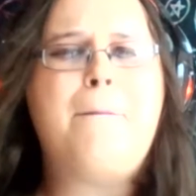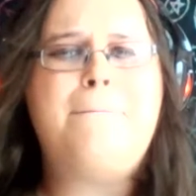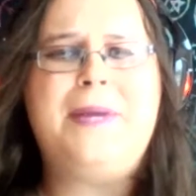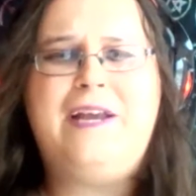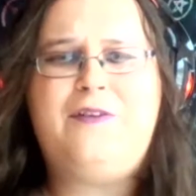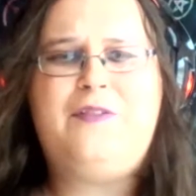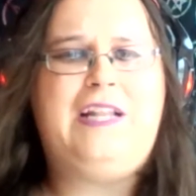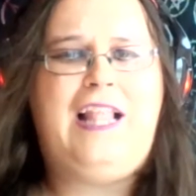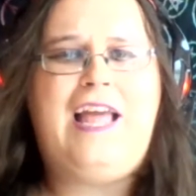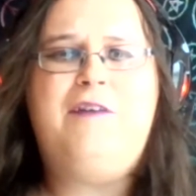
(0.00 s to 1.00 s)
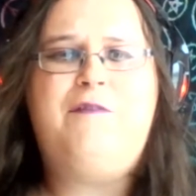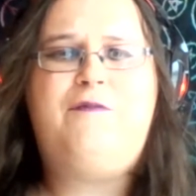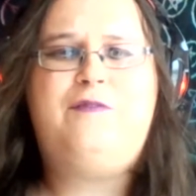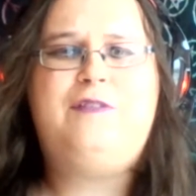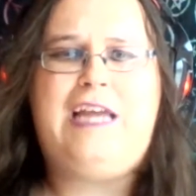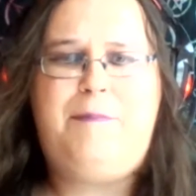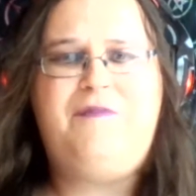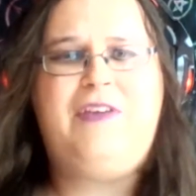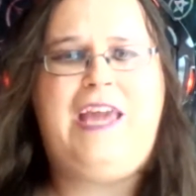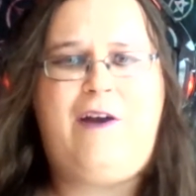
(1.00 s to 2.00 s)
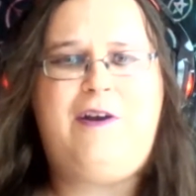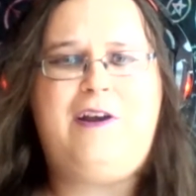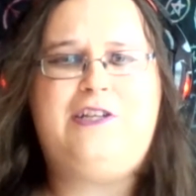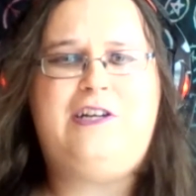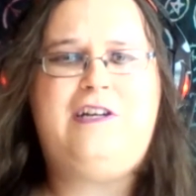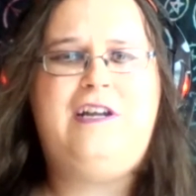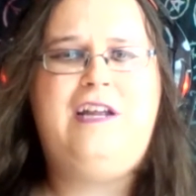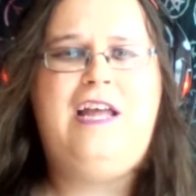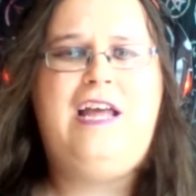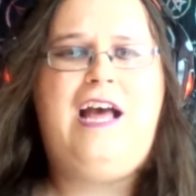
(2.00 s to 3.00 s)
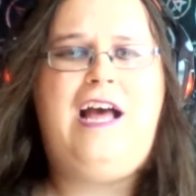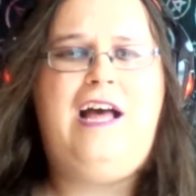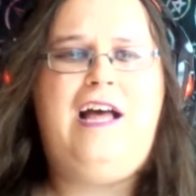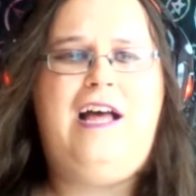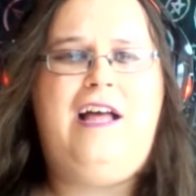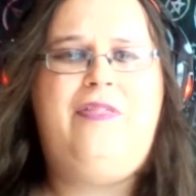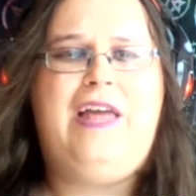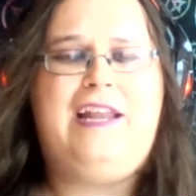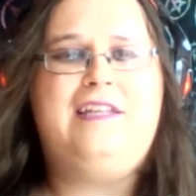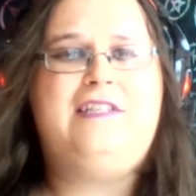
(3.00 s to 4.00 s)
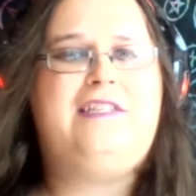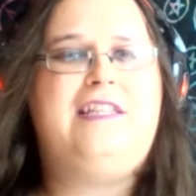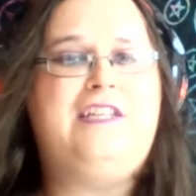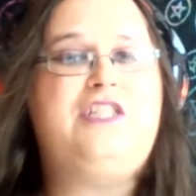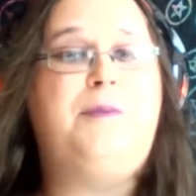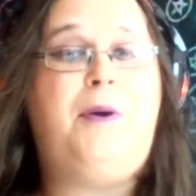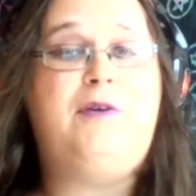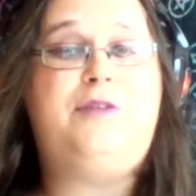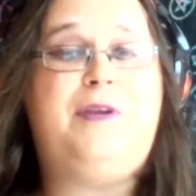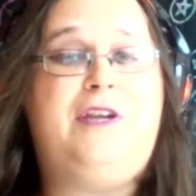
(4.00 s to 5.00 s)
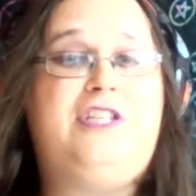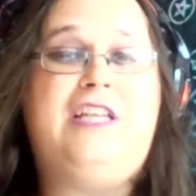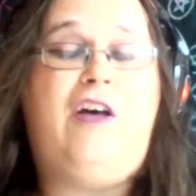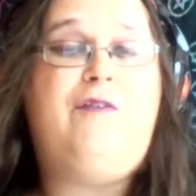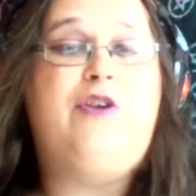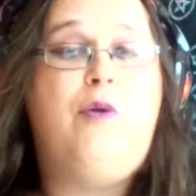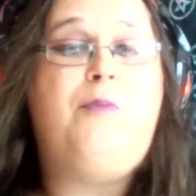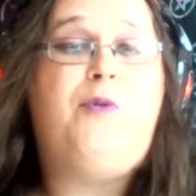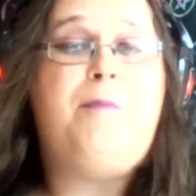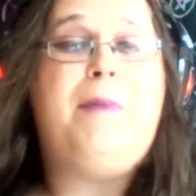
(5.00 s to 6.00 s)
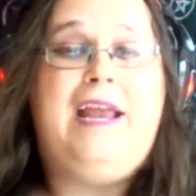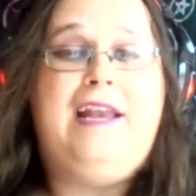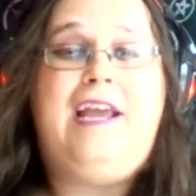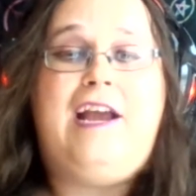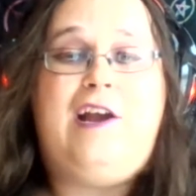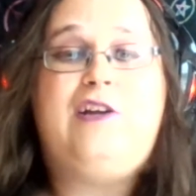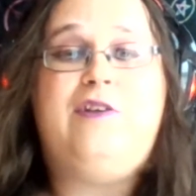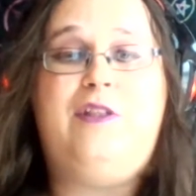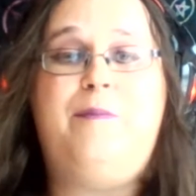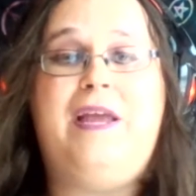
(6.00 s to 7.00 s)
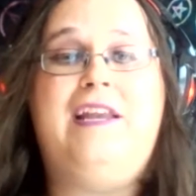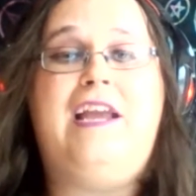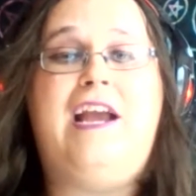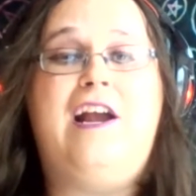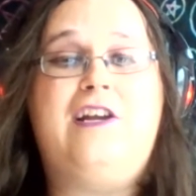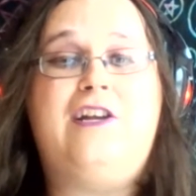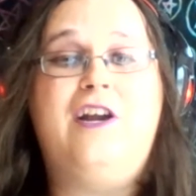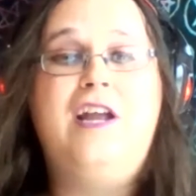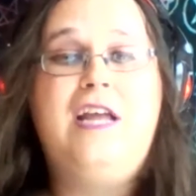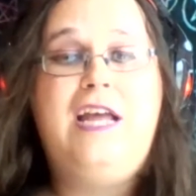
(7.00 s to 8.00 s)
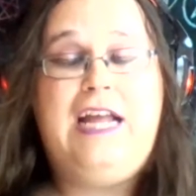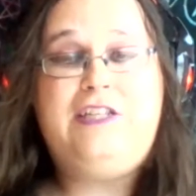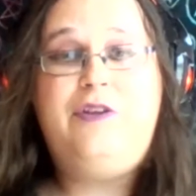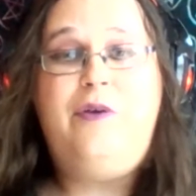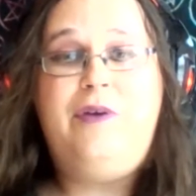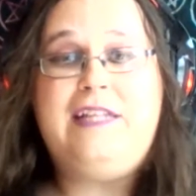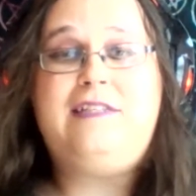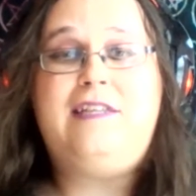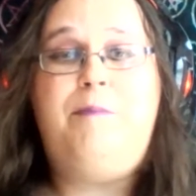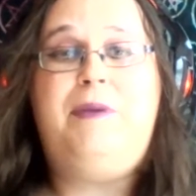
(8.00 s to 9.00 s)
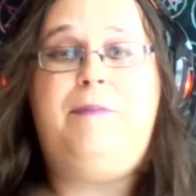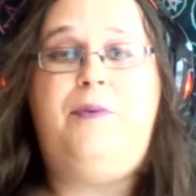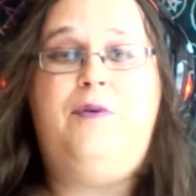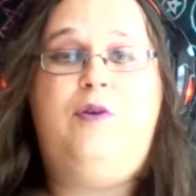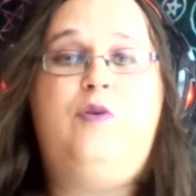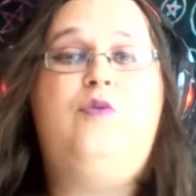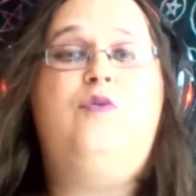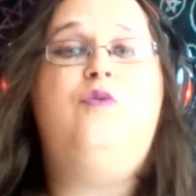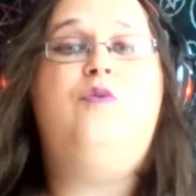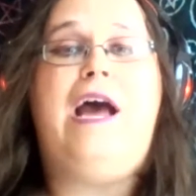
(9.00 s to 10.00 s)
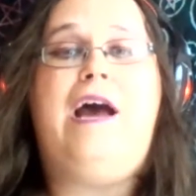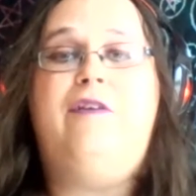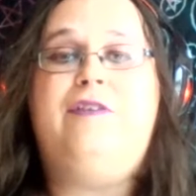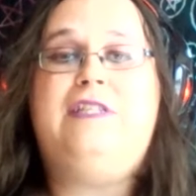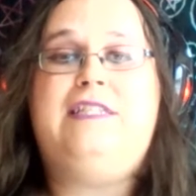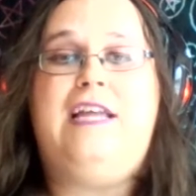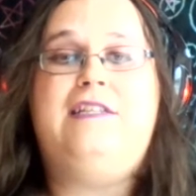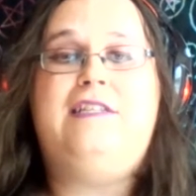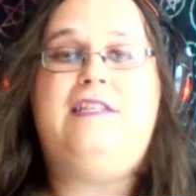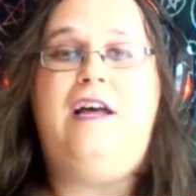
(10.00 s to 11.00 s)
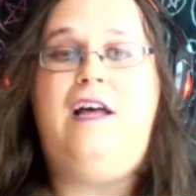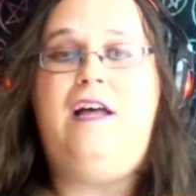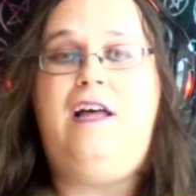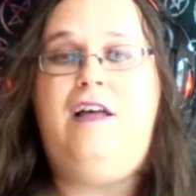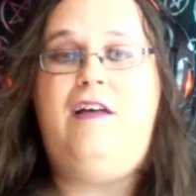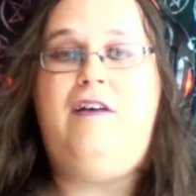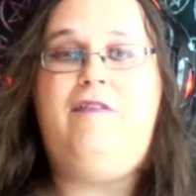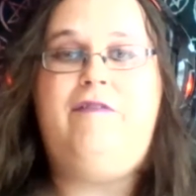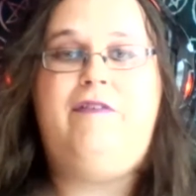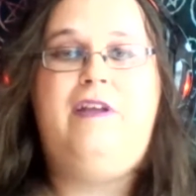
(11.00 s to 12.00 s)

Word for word: bigger than life type of character uh, that is that is supposed to be yourself and you're more main character than the main character and so you'll get some people who, out of a sense of